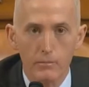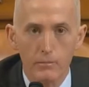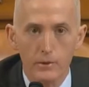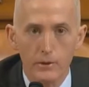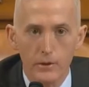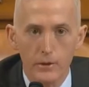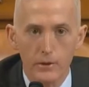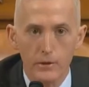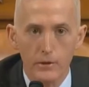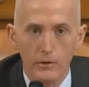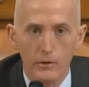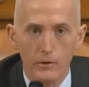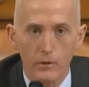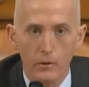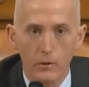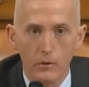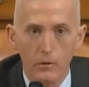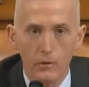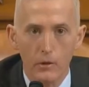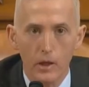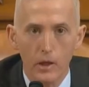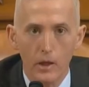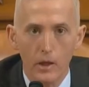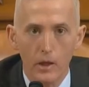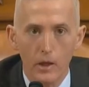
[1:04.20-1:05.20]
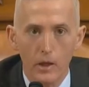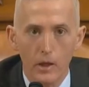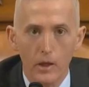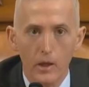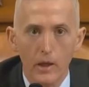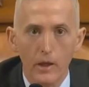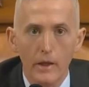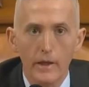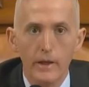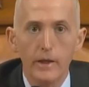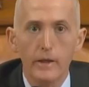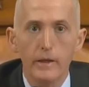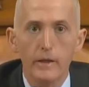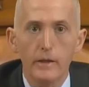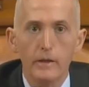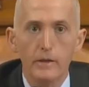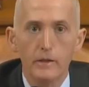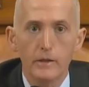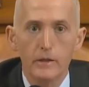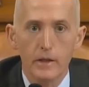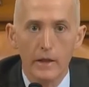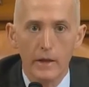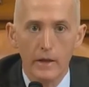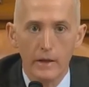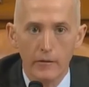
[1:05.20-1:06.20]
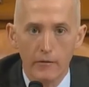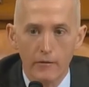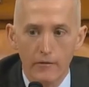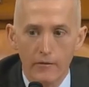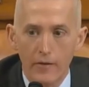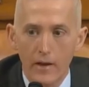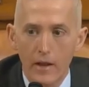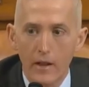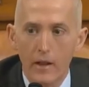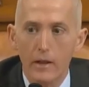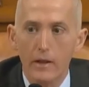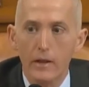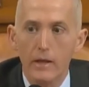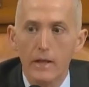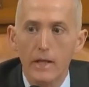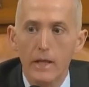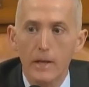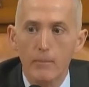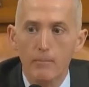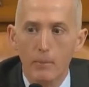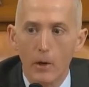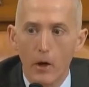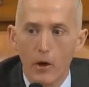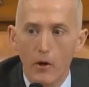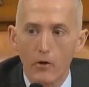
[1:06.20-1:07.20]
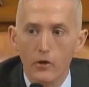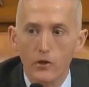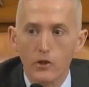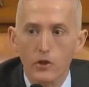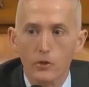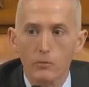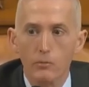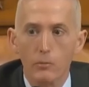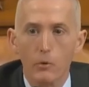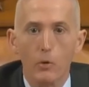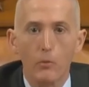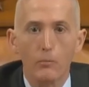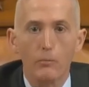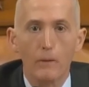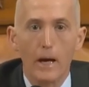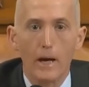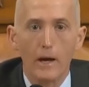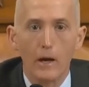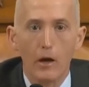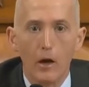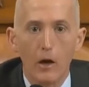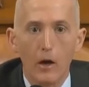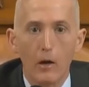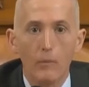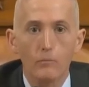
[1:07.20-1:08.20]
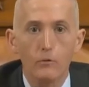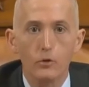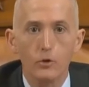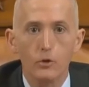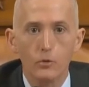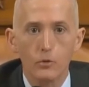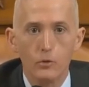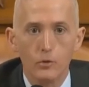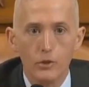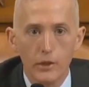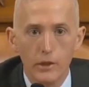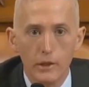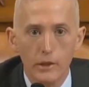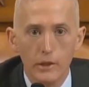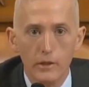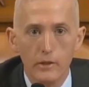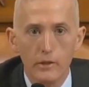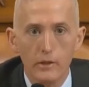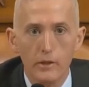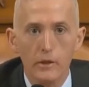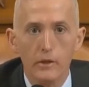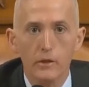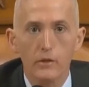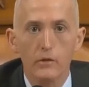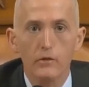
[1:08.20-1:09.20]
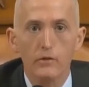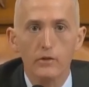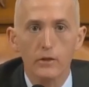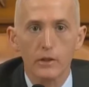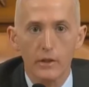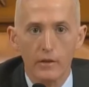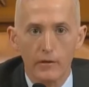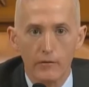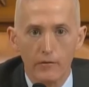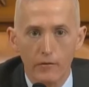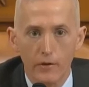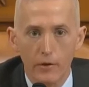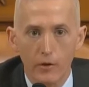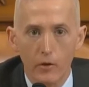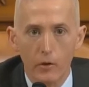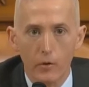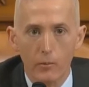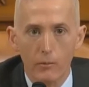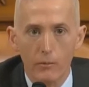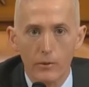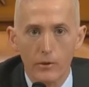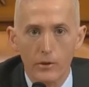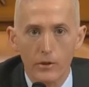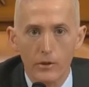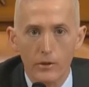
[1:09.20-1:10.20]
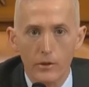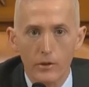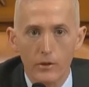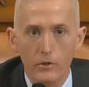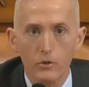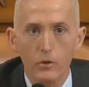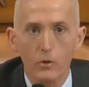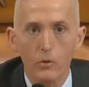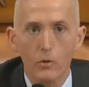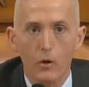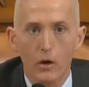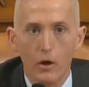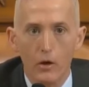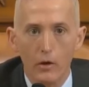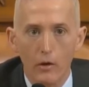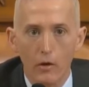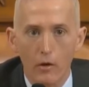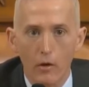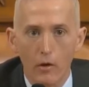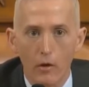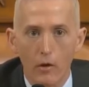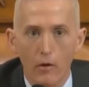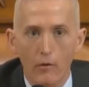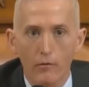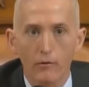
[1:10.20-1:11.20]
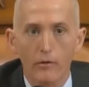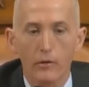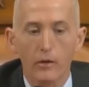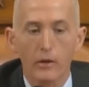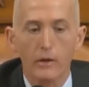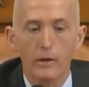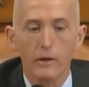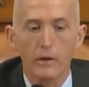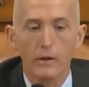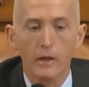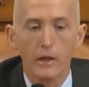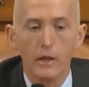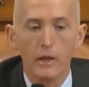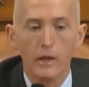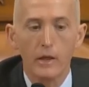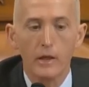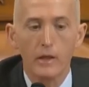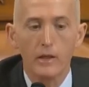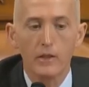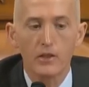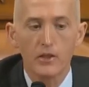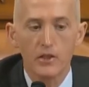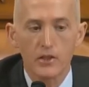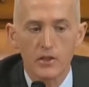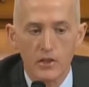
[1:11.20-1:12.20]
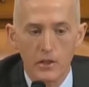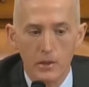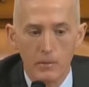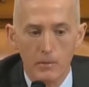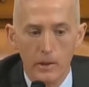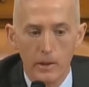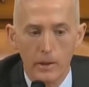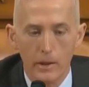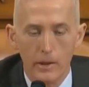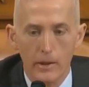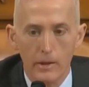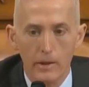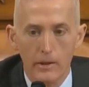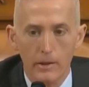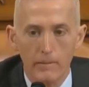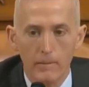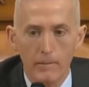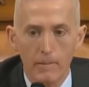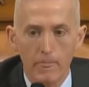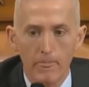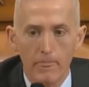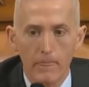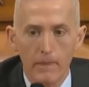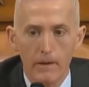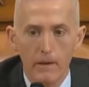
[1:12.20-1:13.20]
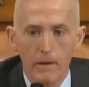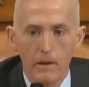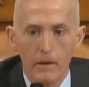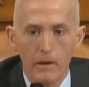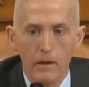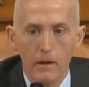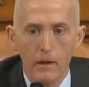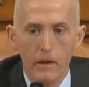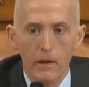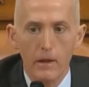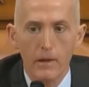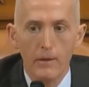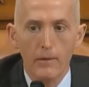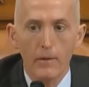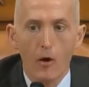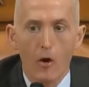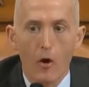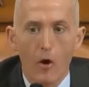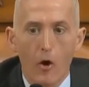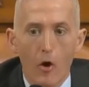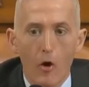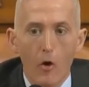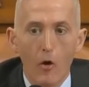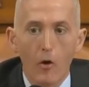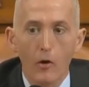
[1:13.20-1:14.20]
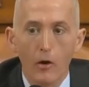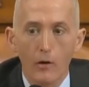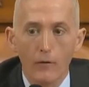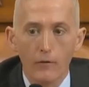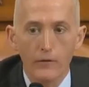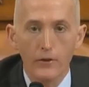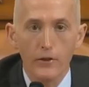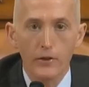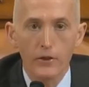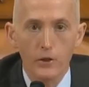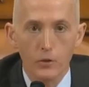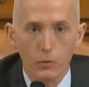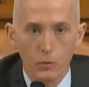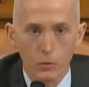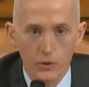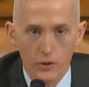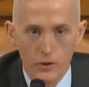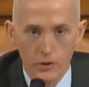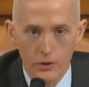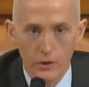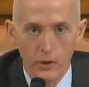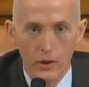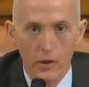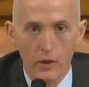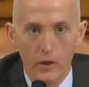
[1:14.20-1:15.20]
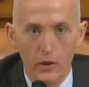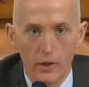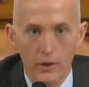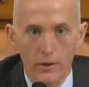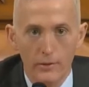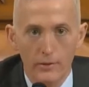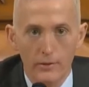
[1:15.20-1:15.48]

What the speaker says: material. It is a felony punishable by up to 10 years in federal prison to unlawfully disseminate it. All of this was done